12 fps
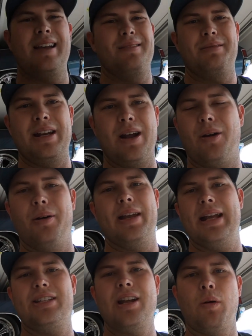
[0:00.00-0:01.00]
You know,
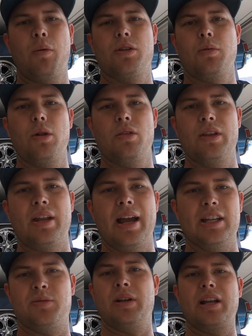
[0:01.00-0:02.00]
it's not worth rolling the
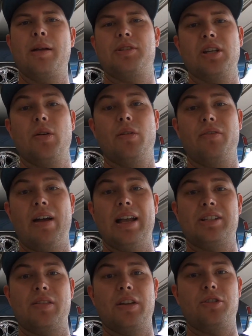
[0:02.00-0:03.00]
dice when it comes to going
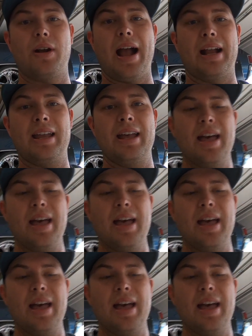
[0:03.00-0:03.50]
fast on the track.